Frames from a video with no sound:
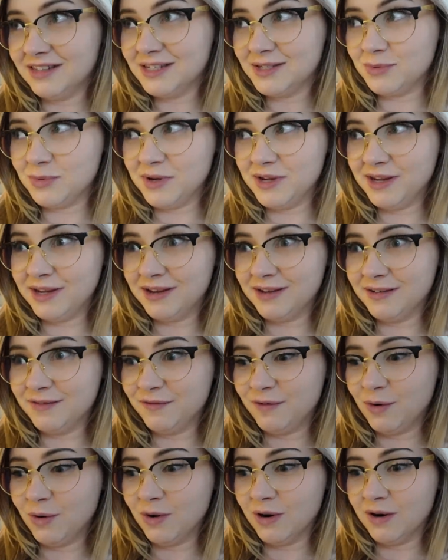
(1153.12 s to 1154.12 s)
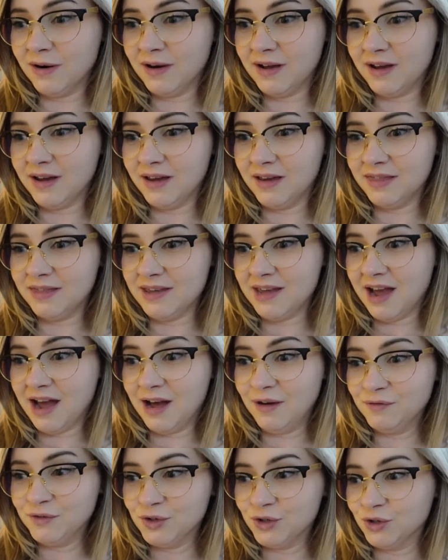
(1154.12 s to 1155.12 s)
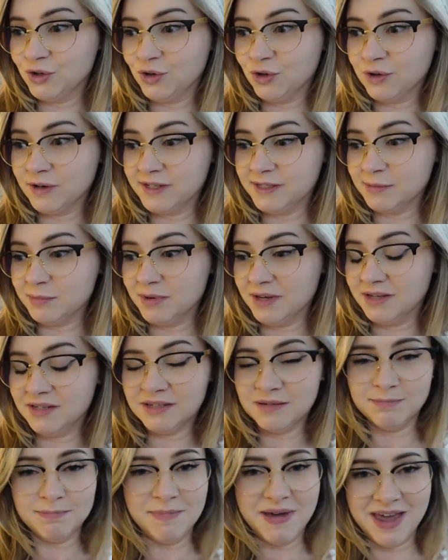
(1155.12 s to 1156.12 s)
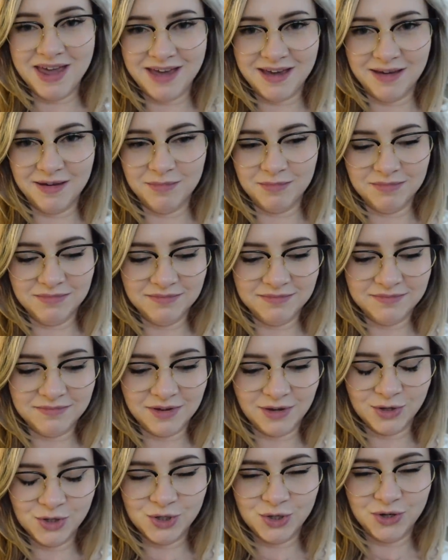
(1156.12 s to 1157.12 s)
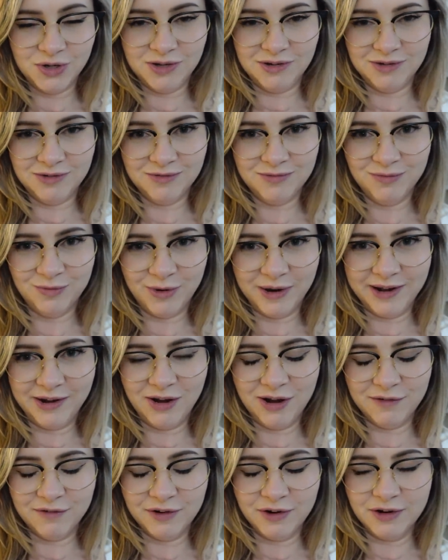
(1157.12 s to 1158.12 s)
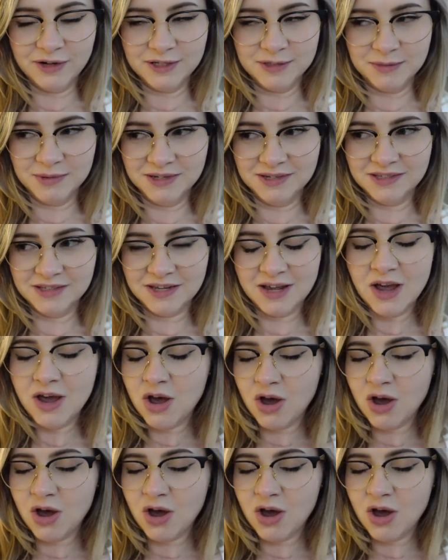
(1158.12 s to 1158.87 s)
this week for the after Christmas mayhem. I'll show you what I got for Christmas.